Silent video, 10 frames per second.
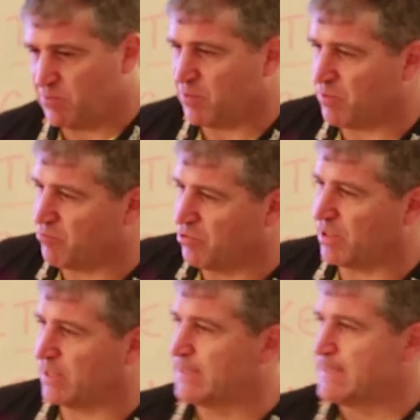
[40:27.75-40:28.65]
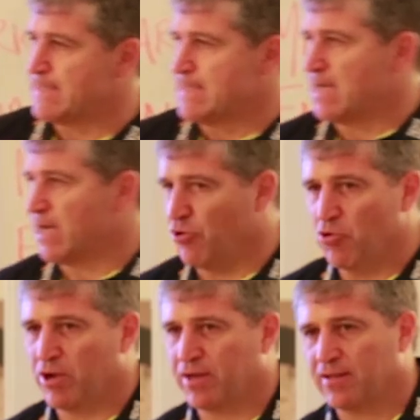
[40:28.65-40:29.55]
We were really
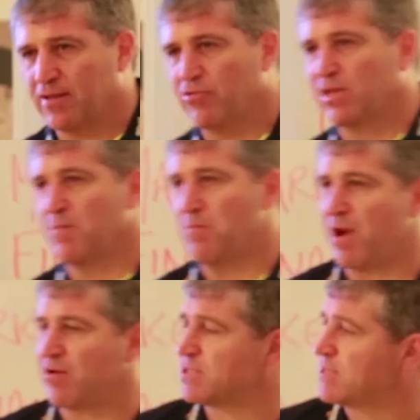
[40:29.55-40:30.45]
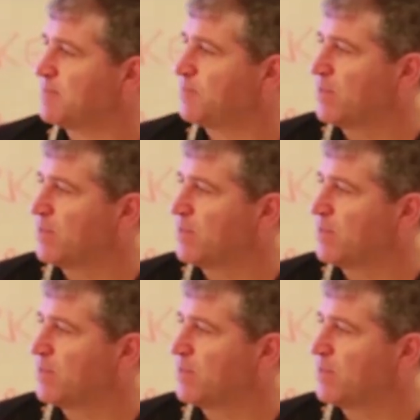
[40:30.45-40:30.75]
annoyed and really embarrassed.